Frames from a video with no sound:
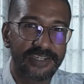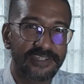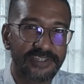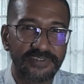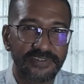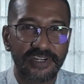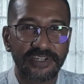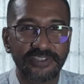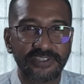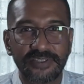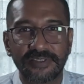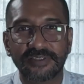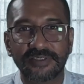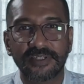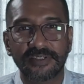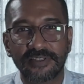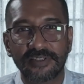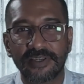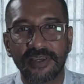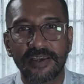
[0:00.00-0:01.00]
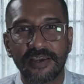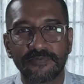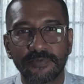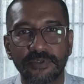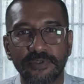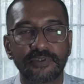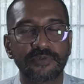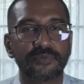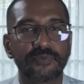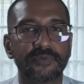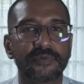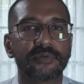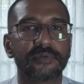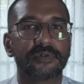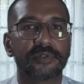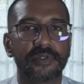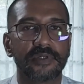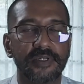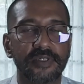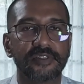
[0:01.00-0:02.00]
interactions that they have with you
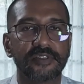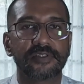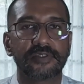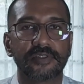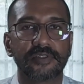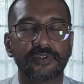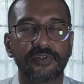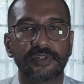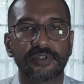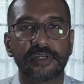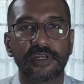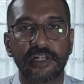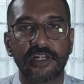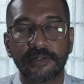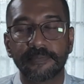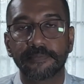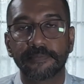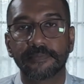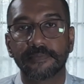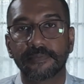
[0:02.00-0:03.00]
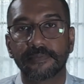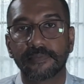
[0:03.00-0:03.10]
is going to help